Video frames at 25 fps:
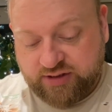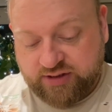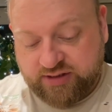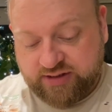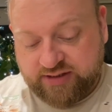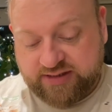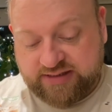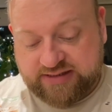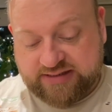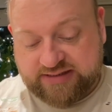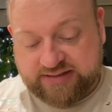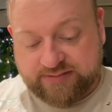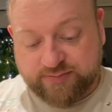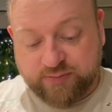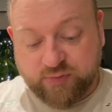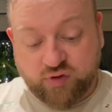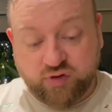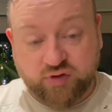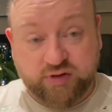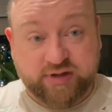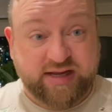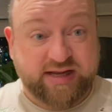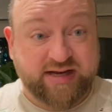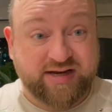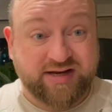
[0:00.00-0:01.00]
this
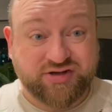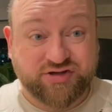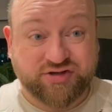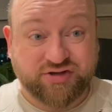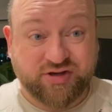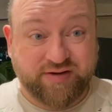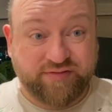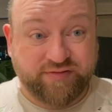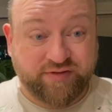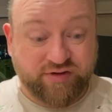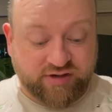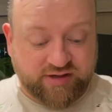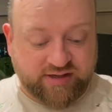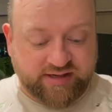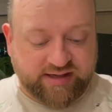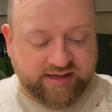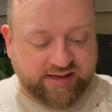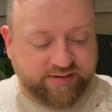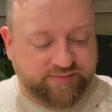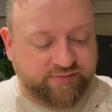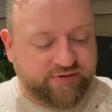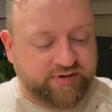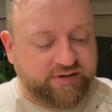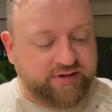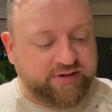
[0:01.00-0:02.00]
morning. Sorry for knocking the
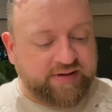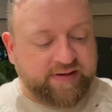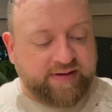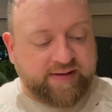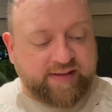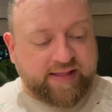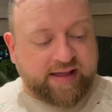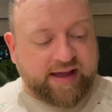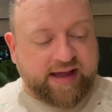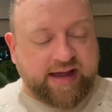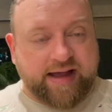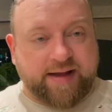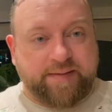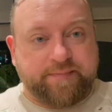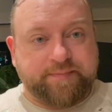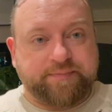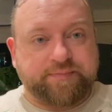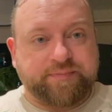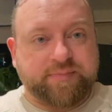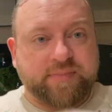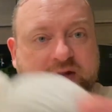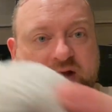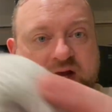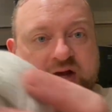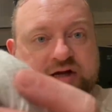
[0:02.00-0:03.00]
camera. Um,
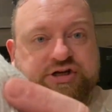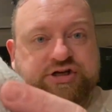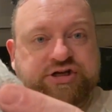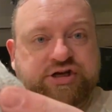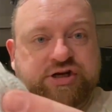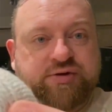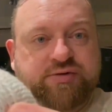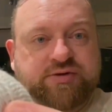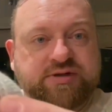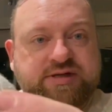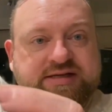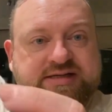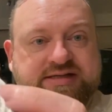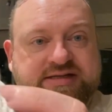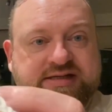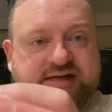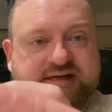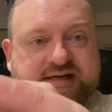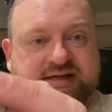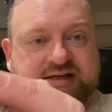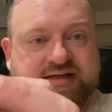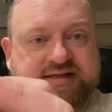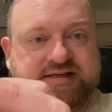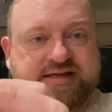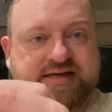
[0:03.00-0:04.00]
I showed the
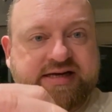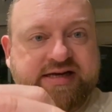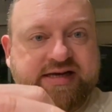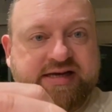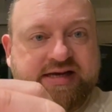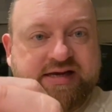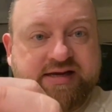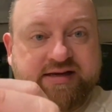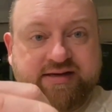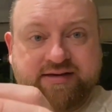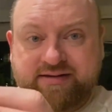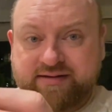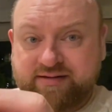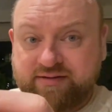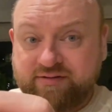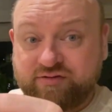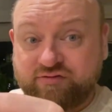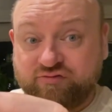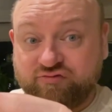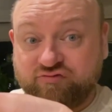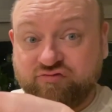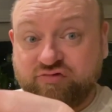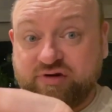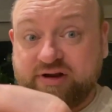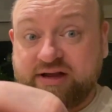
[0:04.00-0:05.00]
subtlety
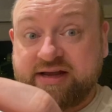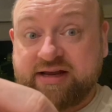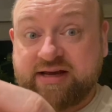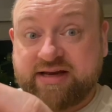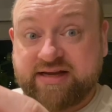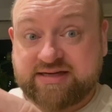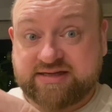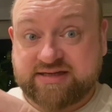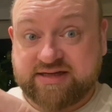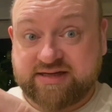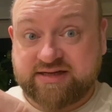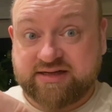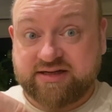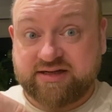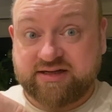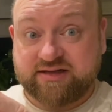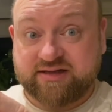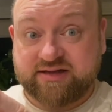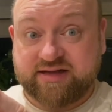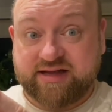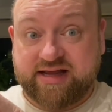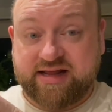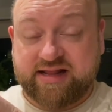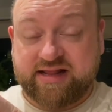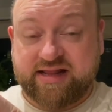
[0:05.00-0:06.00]
it's really
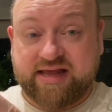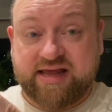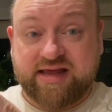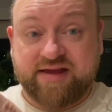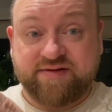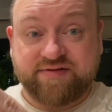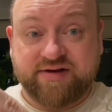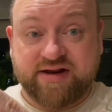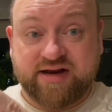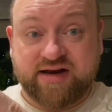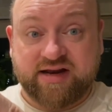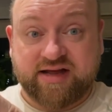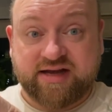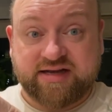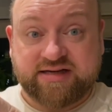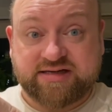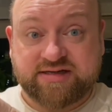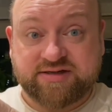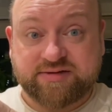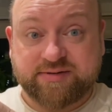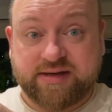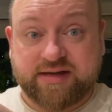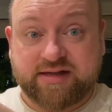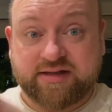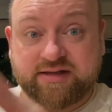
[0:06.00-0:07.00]
subtle in the evening light
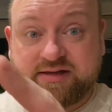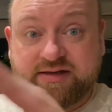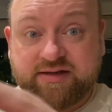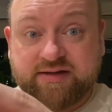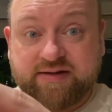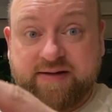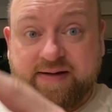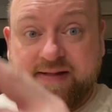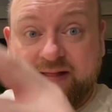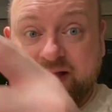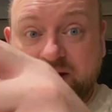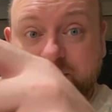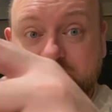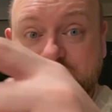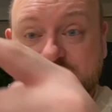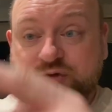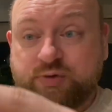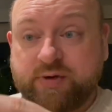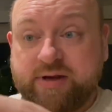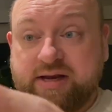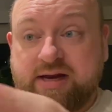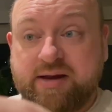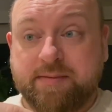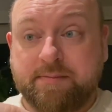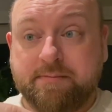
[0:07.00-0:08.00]
as well,
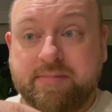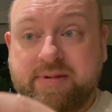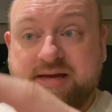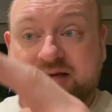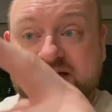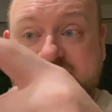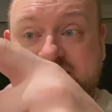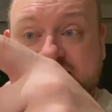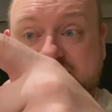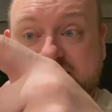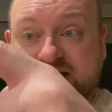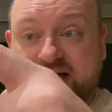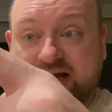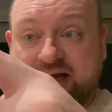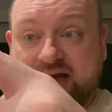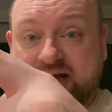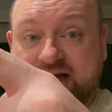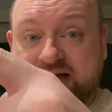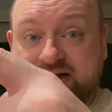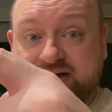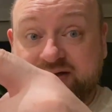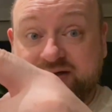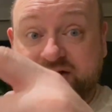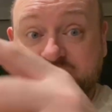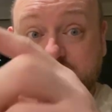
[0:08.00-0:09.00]
between mist
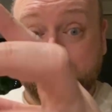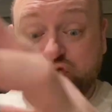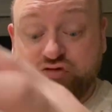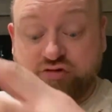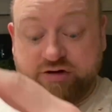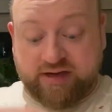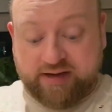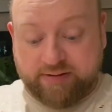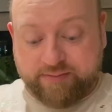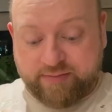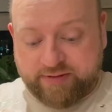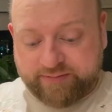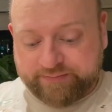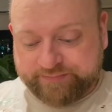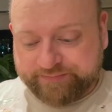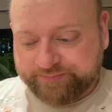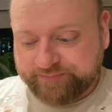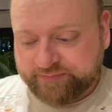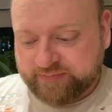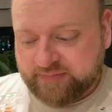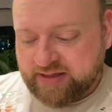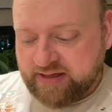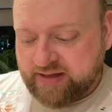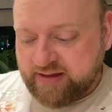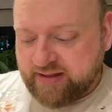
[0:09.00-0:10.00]
and cream.
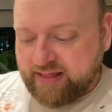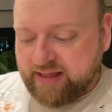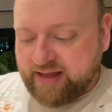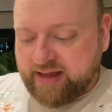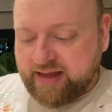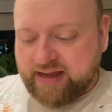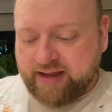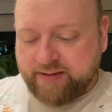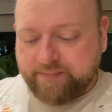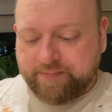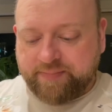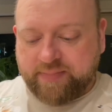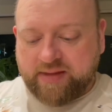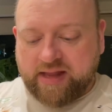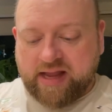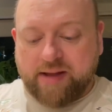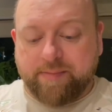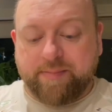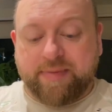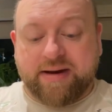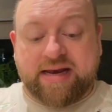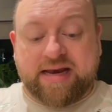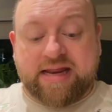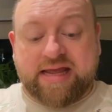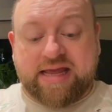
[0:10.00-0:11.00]
Um, I
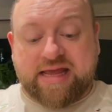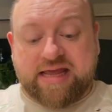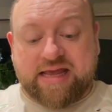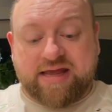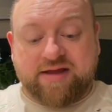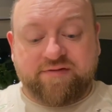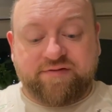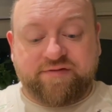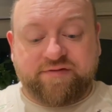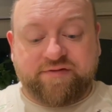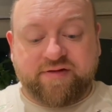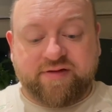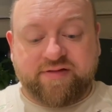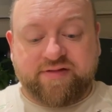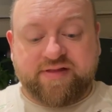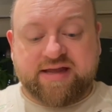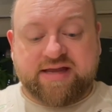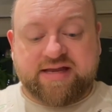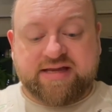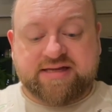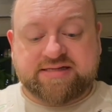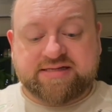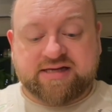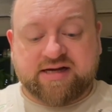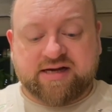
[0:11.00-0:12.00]
believe
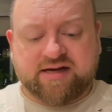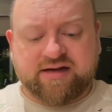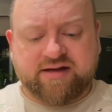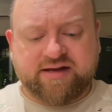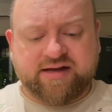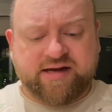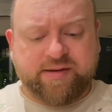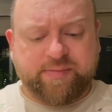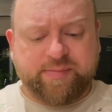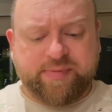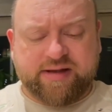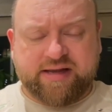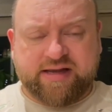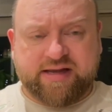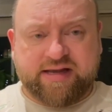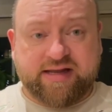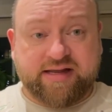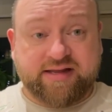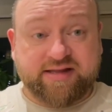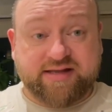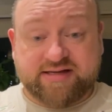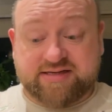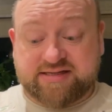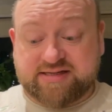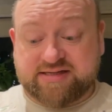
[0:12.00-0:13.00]
these are going to be
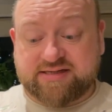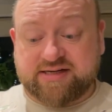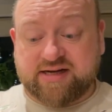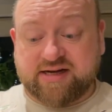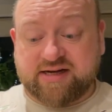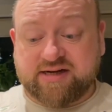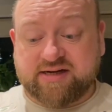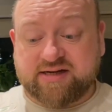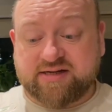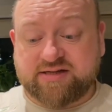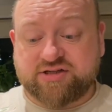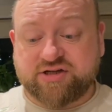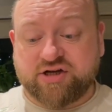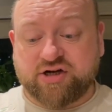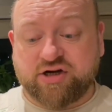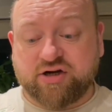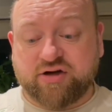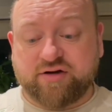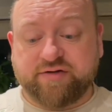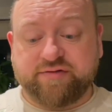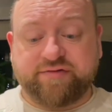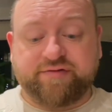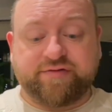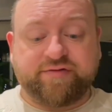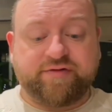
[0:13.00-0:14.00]
the start
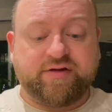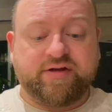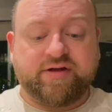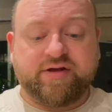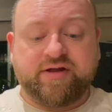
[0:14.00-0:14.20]
of